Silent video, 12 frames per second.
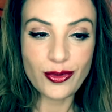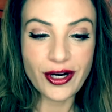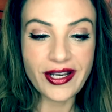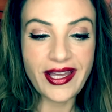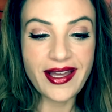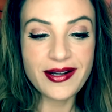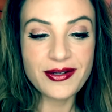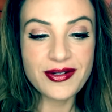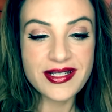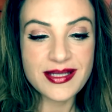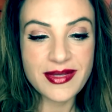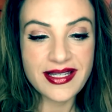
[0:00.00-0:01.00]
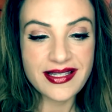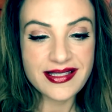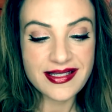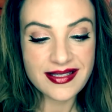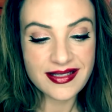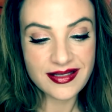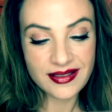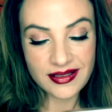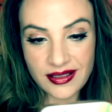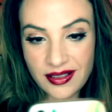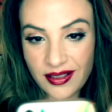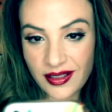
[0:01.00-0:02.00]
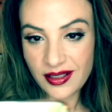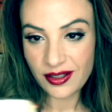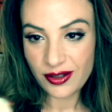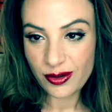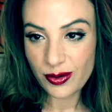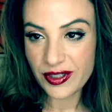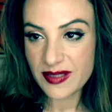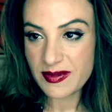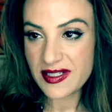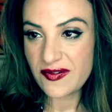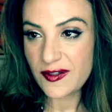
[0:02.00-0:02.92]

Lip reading: Working on Christmas. Christmas